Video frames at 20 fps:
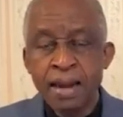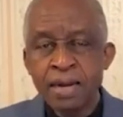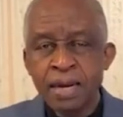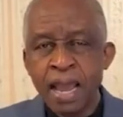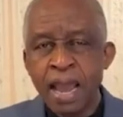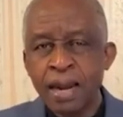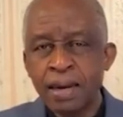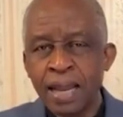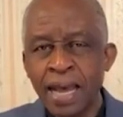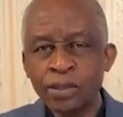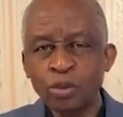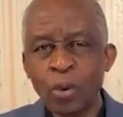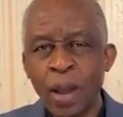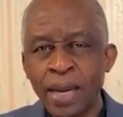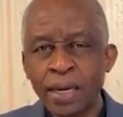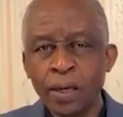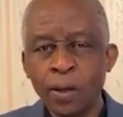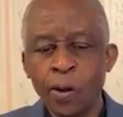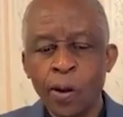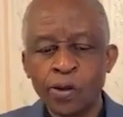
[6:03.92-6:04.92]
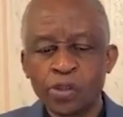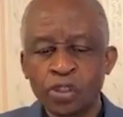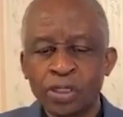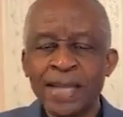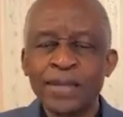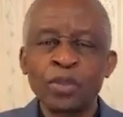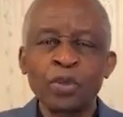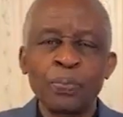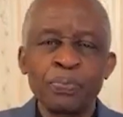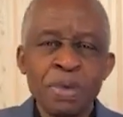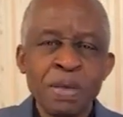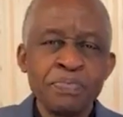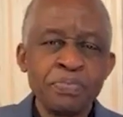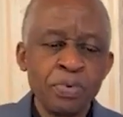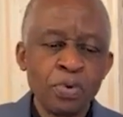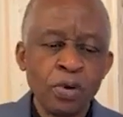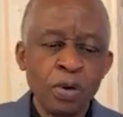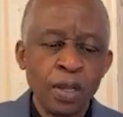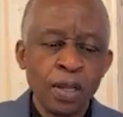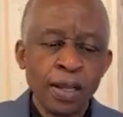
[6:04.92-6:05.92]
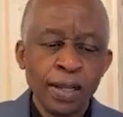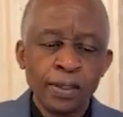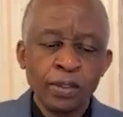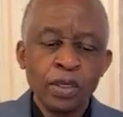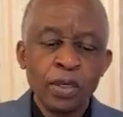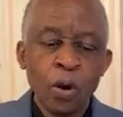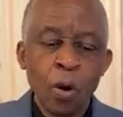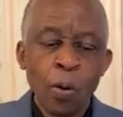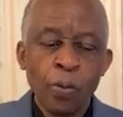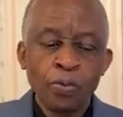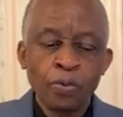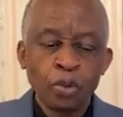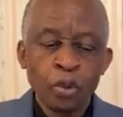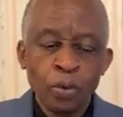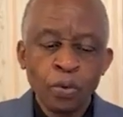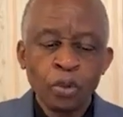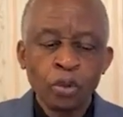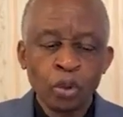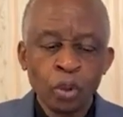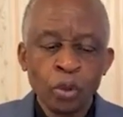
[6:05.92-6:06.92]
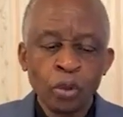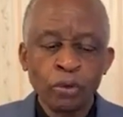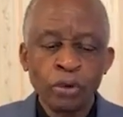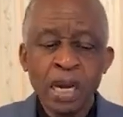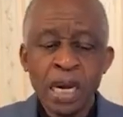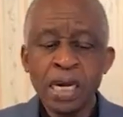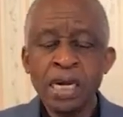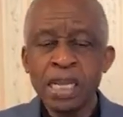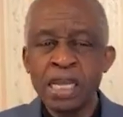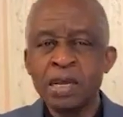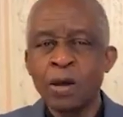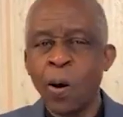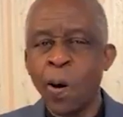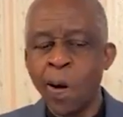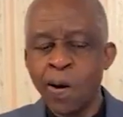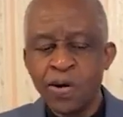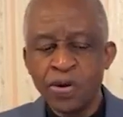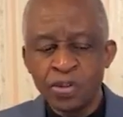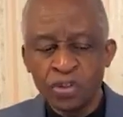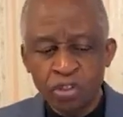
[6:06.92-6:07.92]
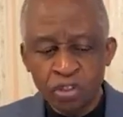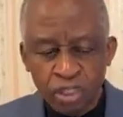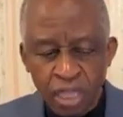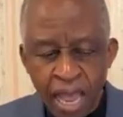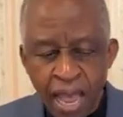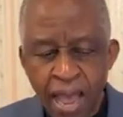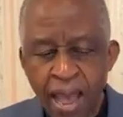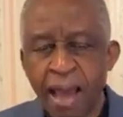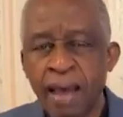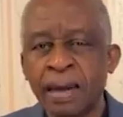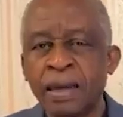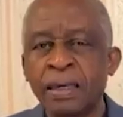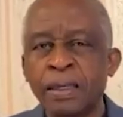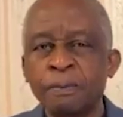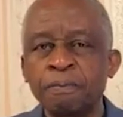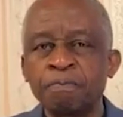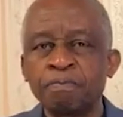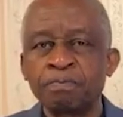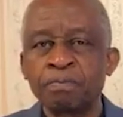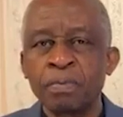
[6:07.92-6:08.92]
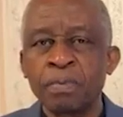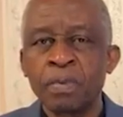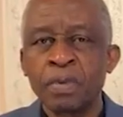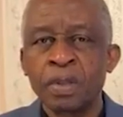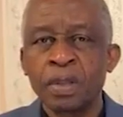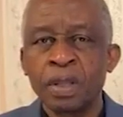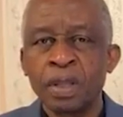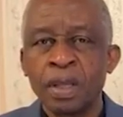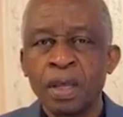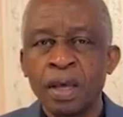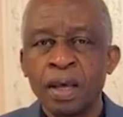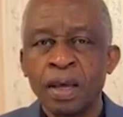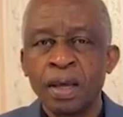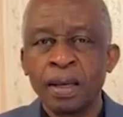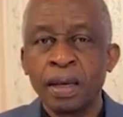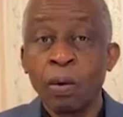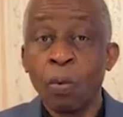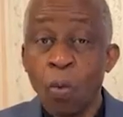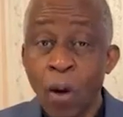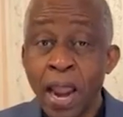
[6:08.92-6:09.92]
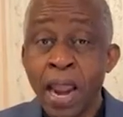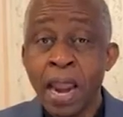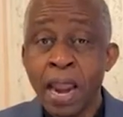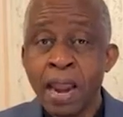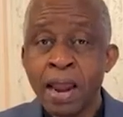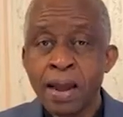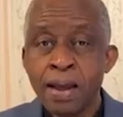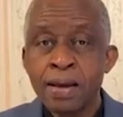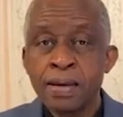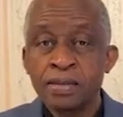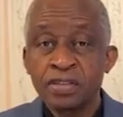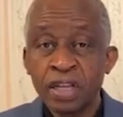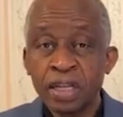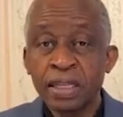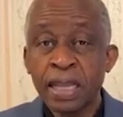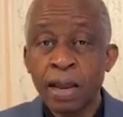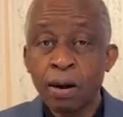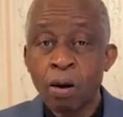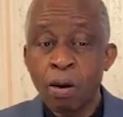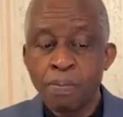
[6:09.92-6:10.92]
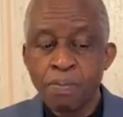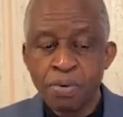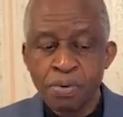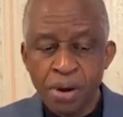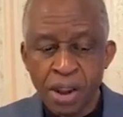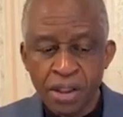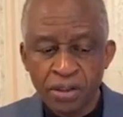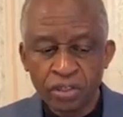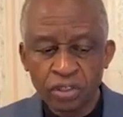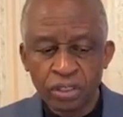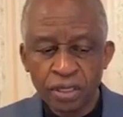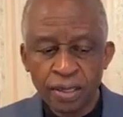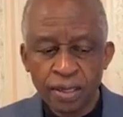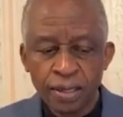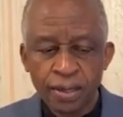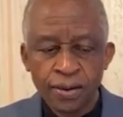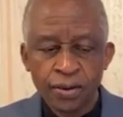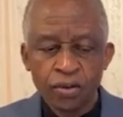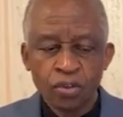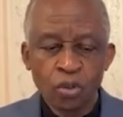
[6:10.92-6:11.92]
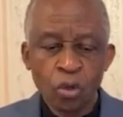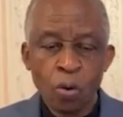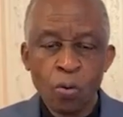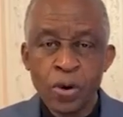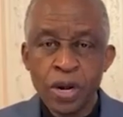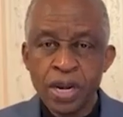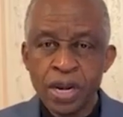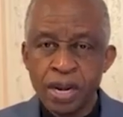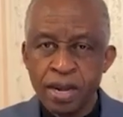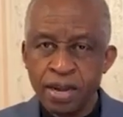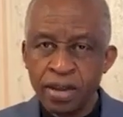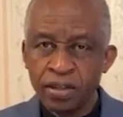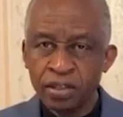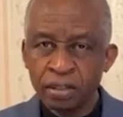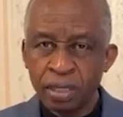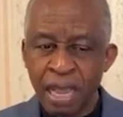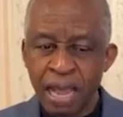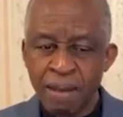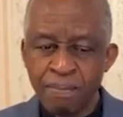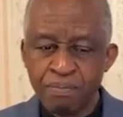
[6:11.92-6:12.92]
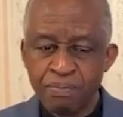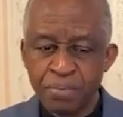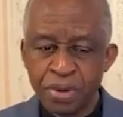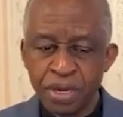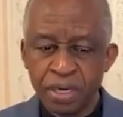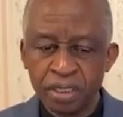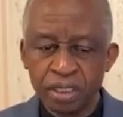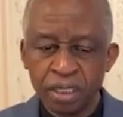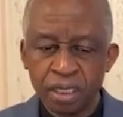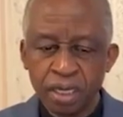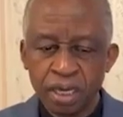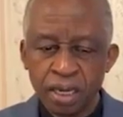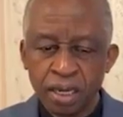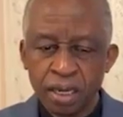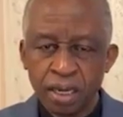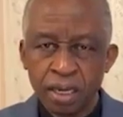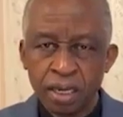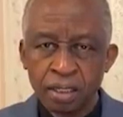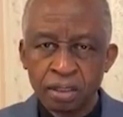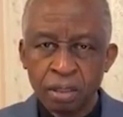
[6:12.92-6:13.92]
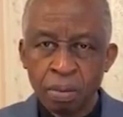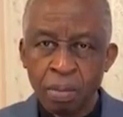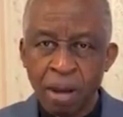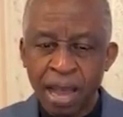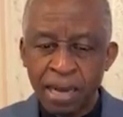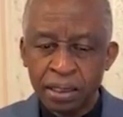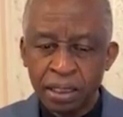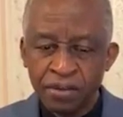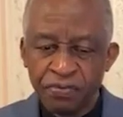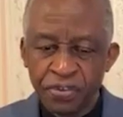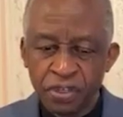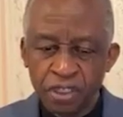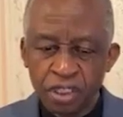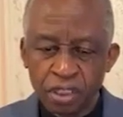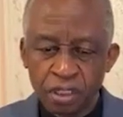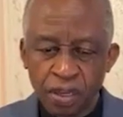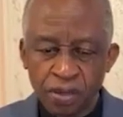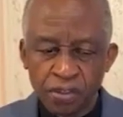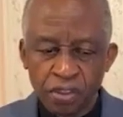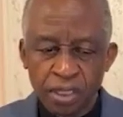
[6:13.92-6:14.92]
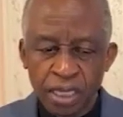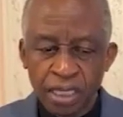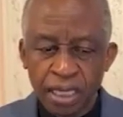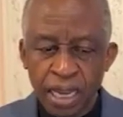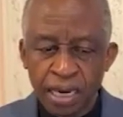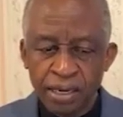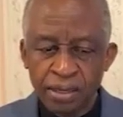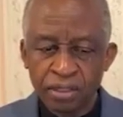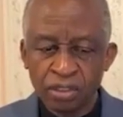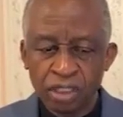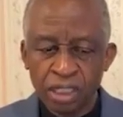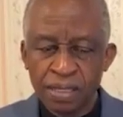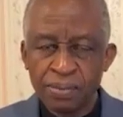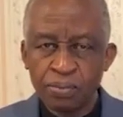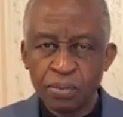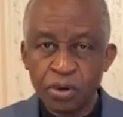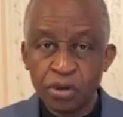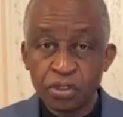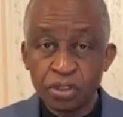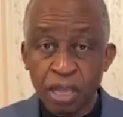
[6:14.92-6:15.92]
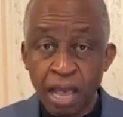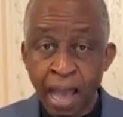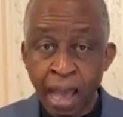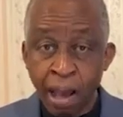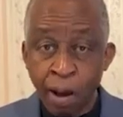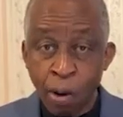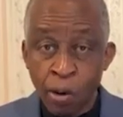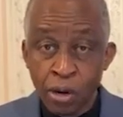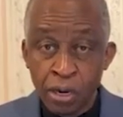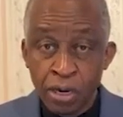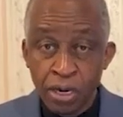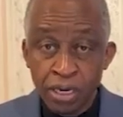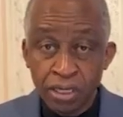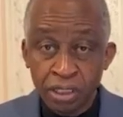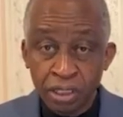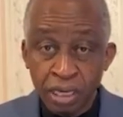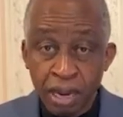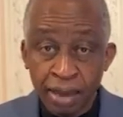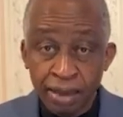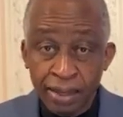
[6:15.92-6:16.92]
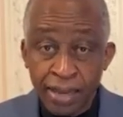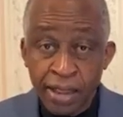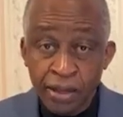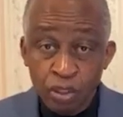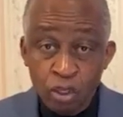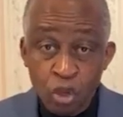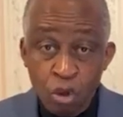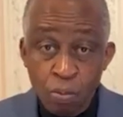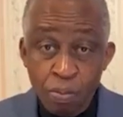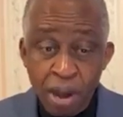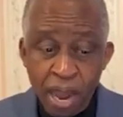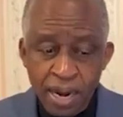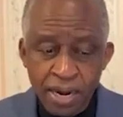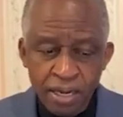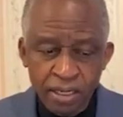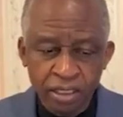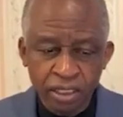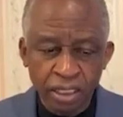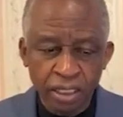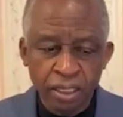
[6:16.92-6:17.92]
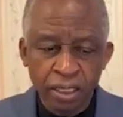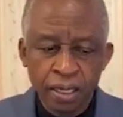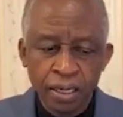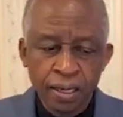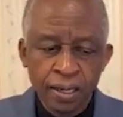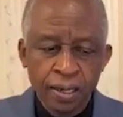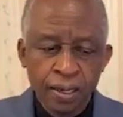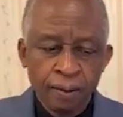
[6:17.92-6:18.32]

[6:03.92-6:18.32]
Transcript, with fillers: And then that's why the Lord said to people, you know, to, to really understand the way Satan operates so within this ambit, some activities of Satan and his demons are unleashed against humanity.